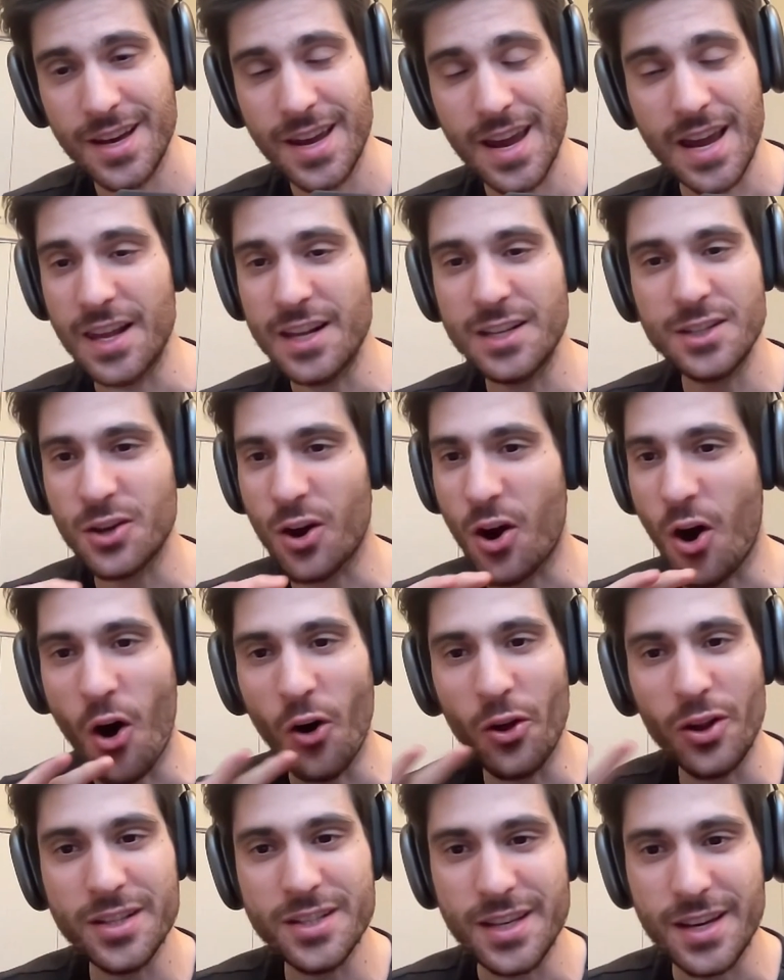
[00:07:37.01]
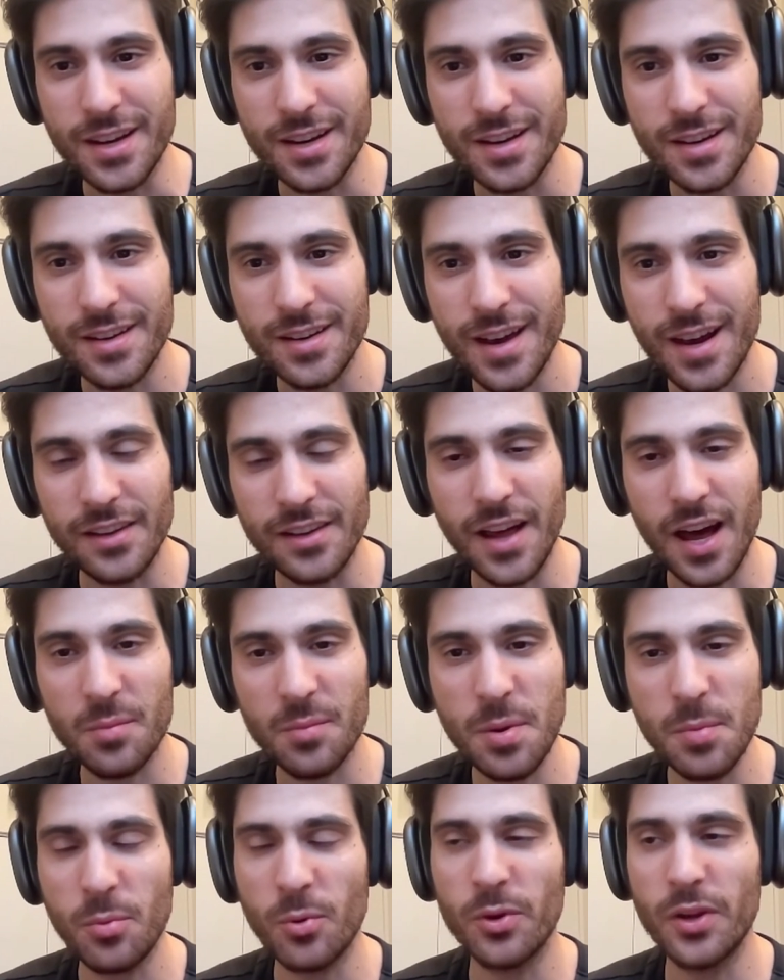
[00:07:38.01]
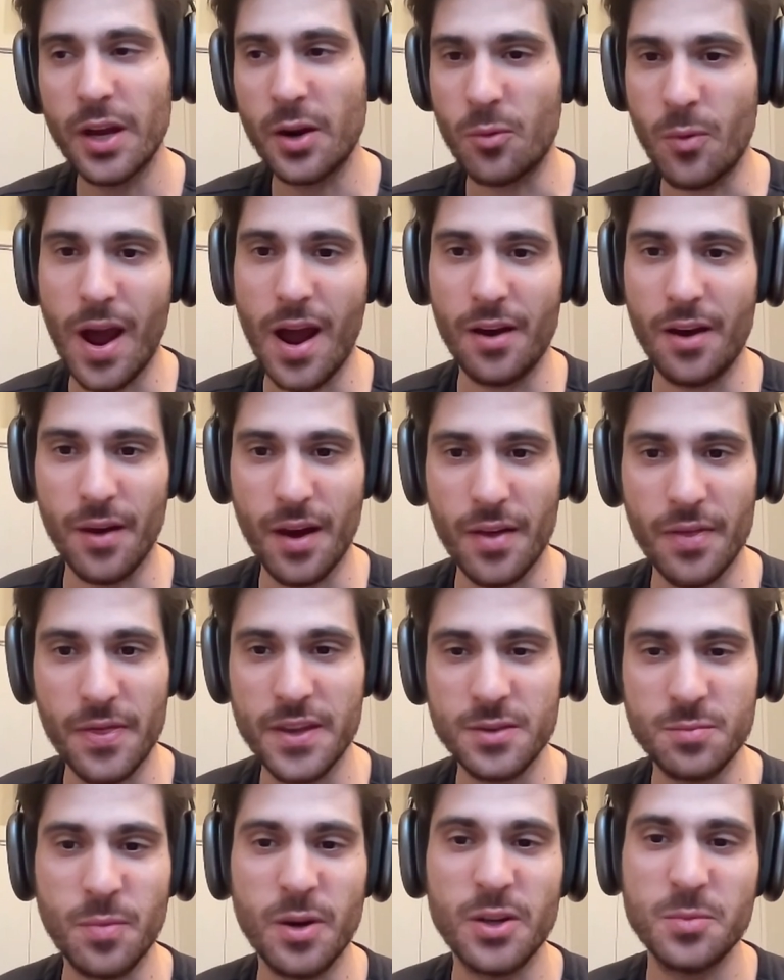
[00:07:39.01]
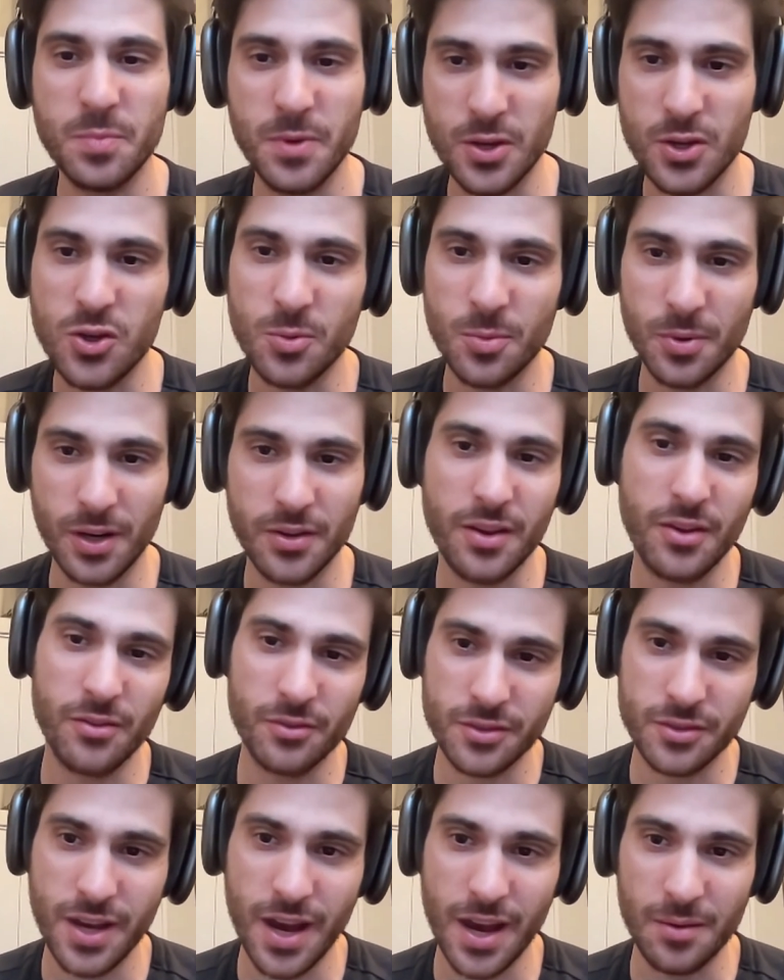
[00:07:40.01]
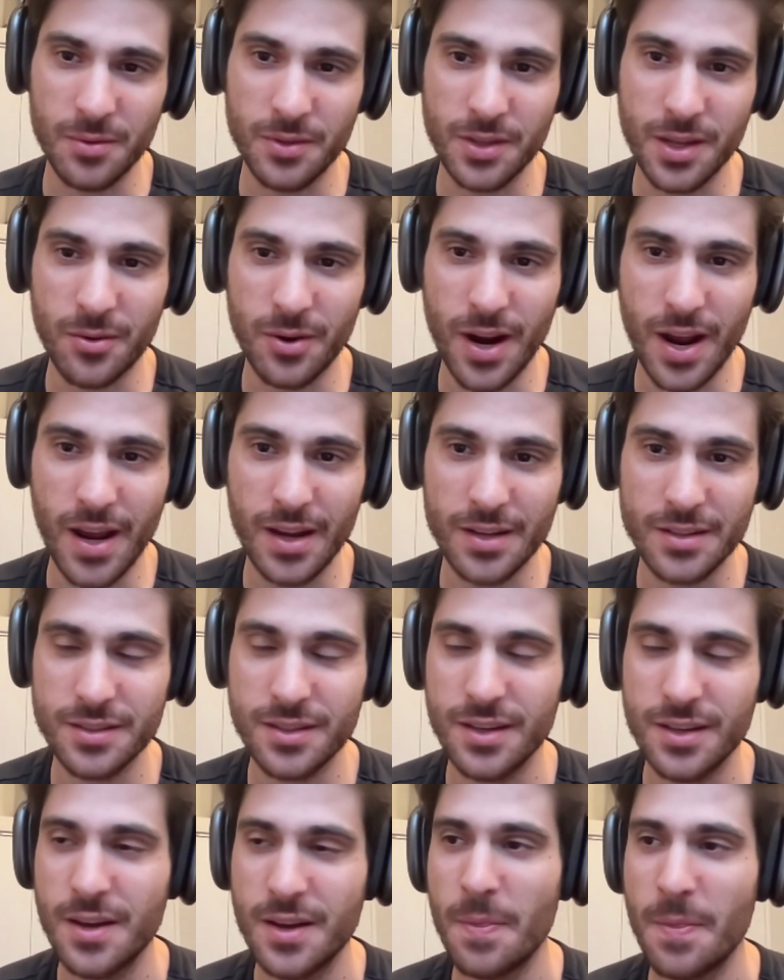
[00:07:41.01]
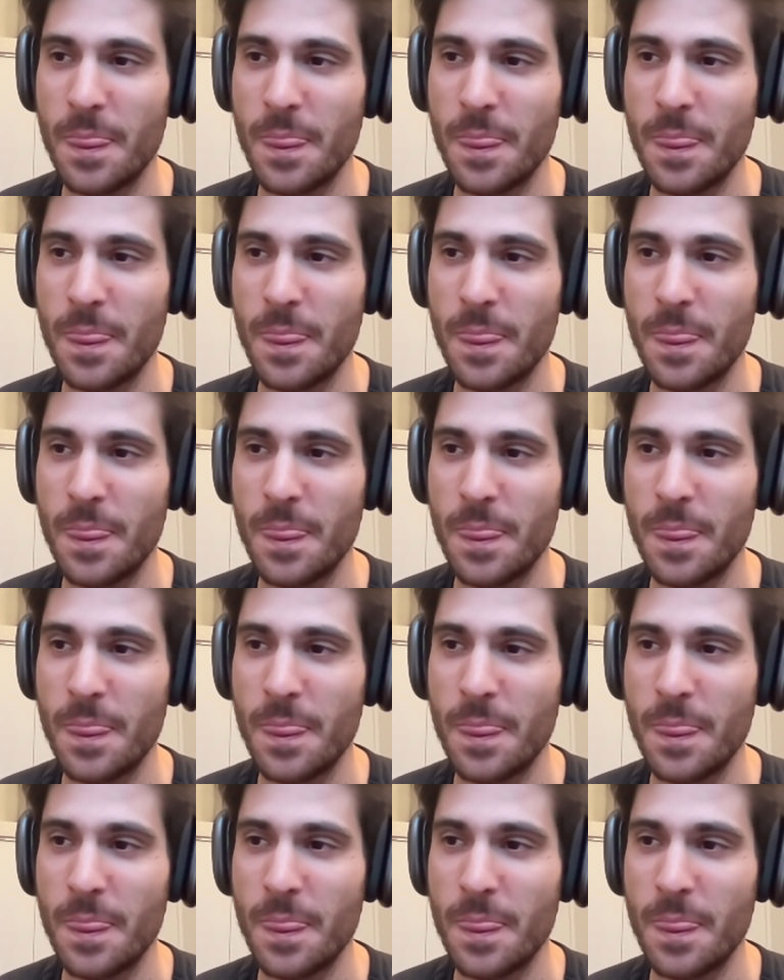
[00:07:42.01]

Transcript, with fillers: And that's all it did. And a lot of people were like, wow, this must be a human on the other side when they were asked.